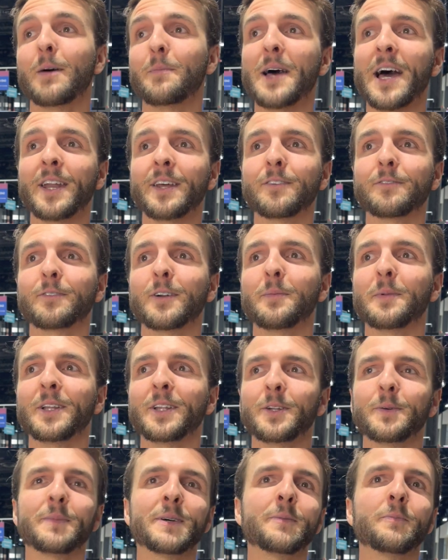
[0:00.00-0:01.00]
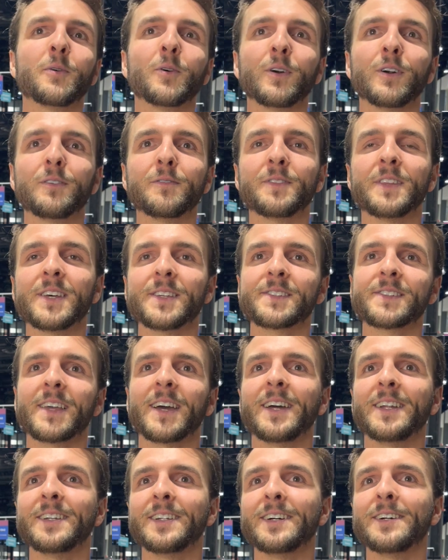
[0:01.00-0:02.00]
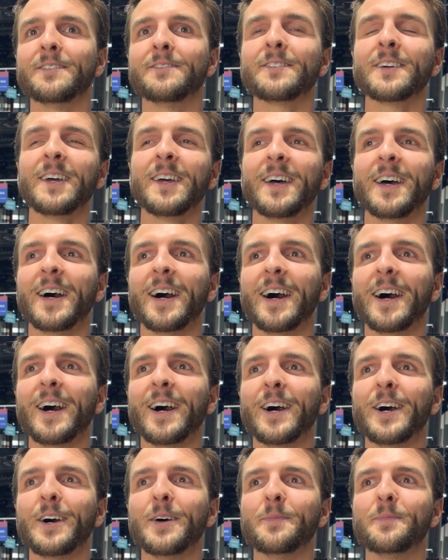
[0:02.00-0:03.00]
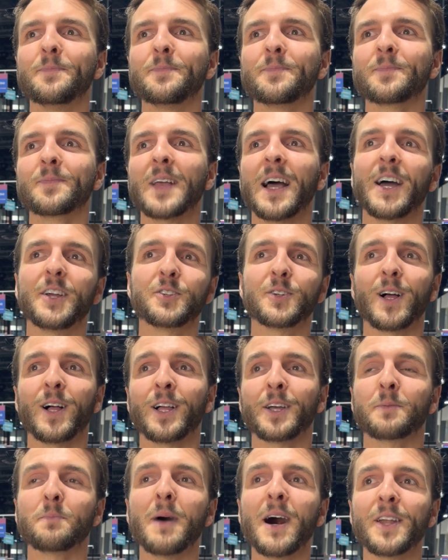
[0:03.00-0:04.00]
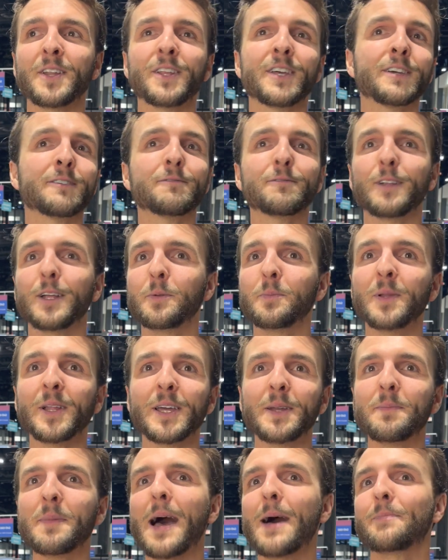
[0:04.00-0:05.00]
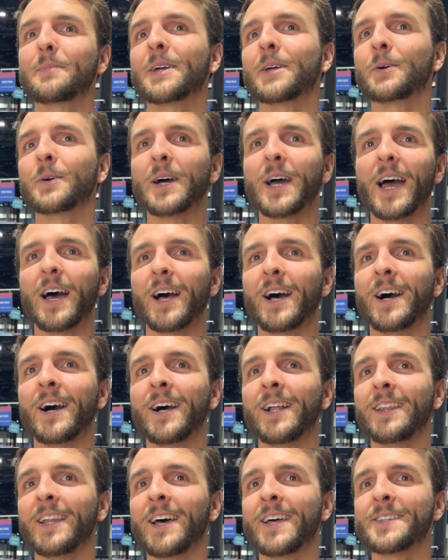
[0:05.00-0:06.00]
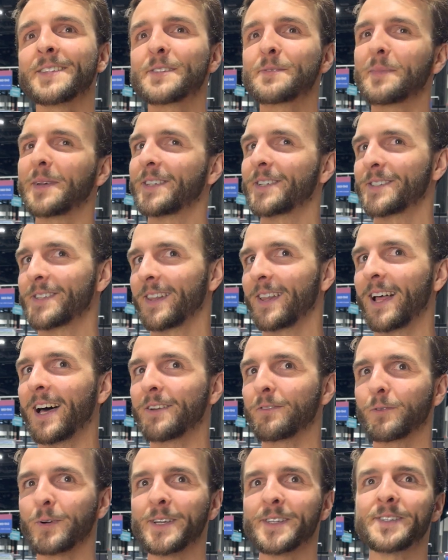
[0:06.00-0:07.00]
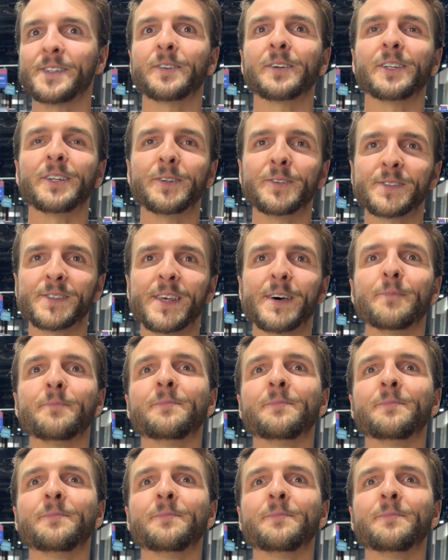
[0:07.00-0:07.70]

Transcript: it from a little bit more of this kind of hydraulic modeling, floodplain mapping lens, but there's a lot of ways you can use them.